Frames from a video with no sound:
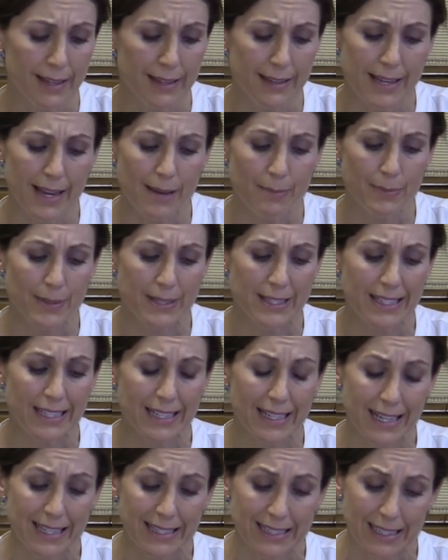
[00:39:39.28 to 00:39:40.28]
The
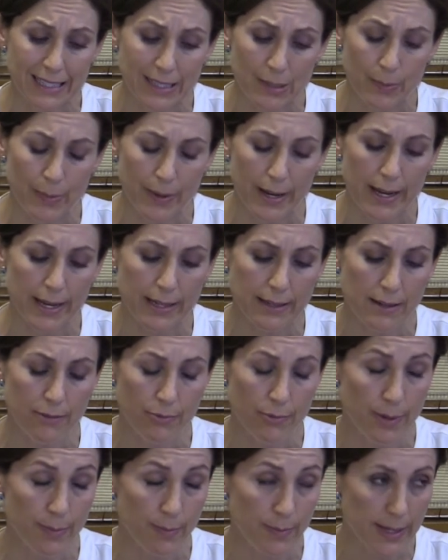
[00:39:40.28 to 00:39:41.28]
MPC has explained
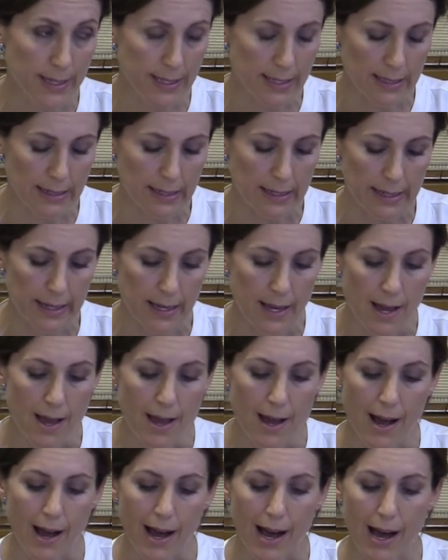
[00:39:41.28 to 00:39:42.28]
repeatedly
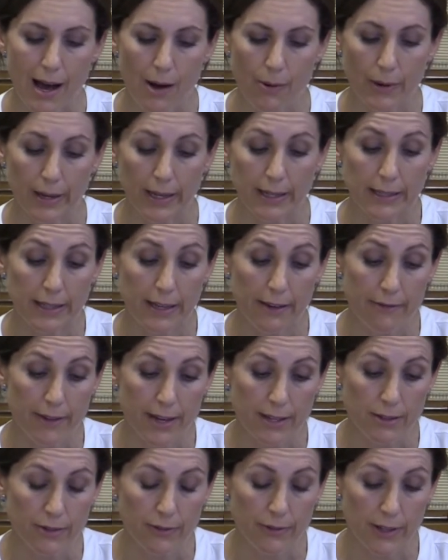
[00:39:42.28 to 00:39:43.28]
how, in the
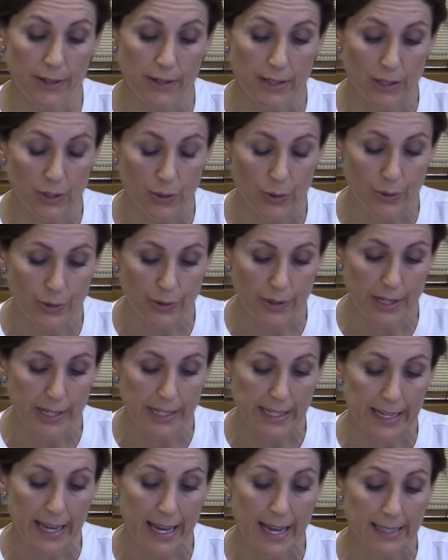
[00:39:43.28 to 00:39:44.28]
event of a
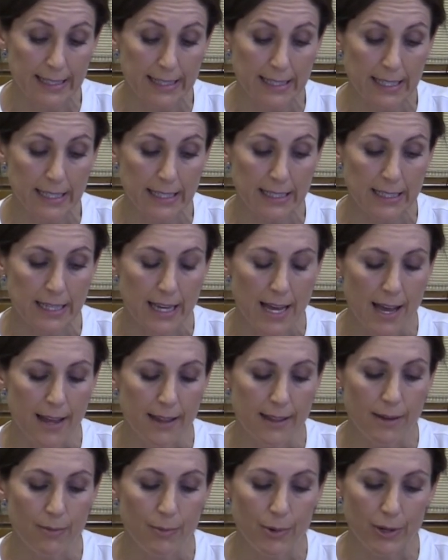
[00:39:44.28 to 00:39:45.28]
disorderly exit,
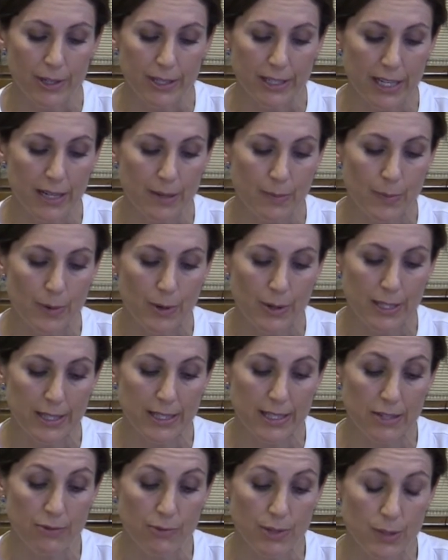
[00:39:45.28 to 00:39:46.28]
the monetary
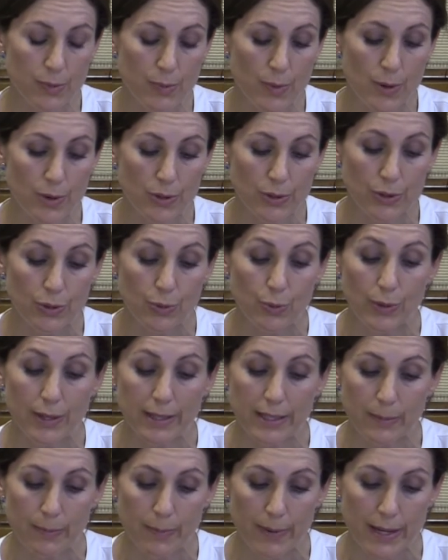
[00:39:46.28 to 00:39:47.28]
policy response
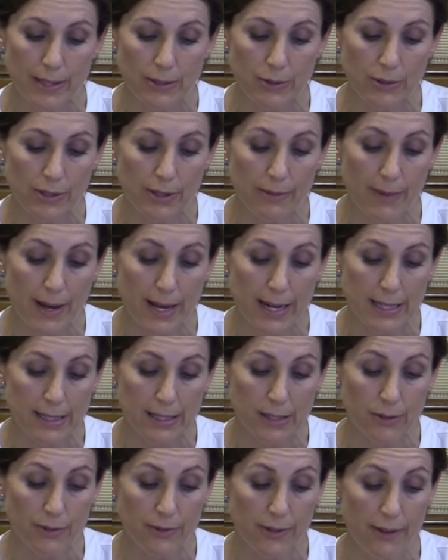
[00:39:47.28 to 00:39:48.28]
will depend on the
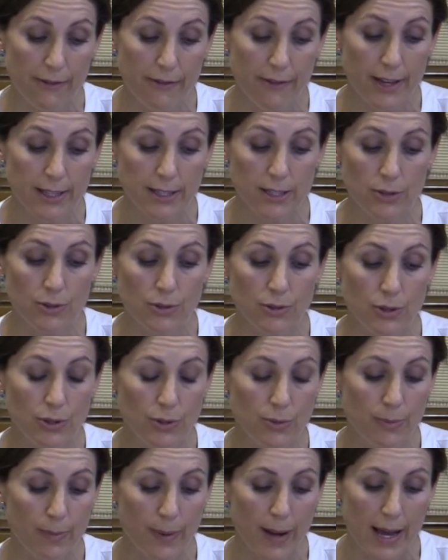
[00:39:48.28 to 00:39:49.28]
balance of the effects on
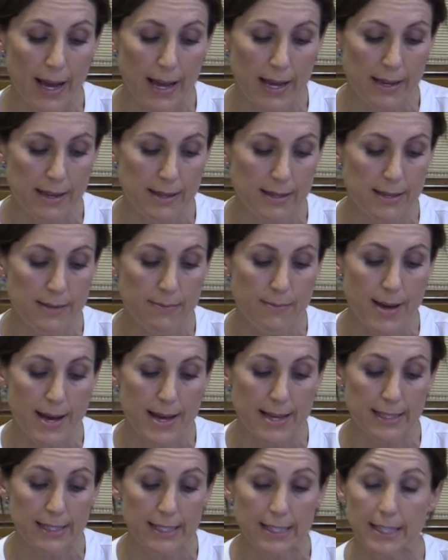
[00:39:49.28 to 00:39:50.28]
supply,
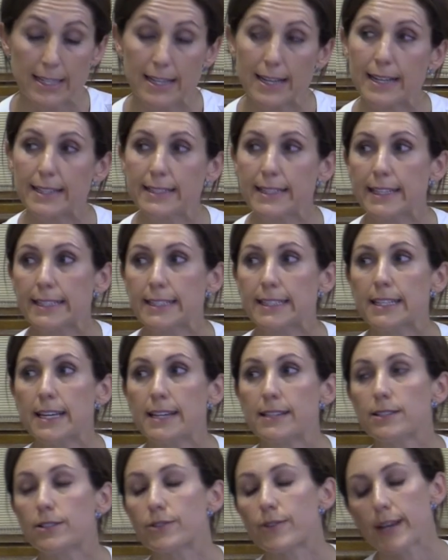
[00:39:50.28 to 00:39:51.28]
demand, and the
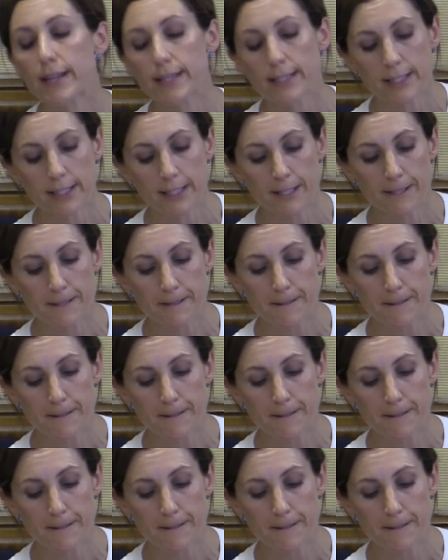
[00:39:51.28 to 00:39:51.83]
exchange rate.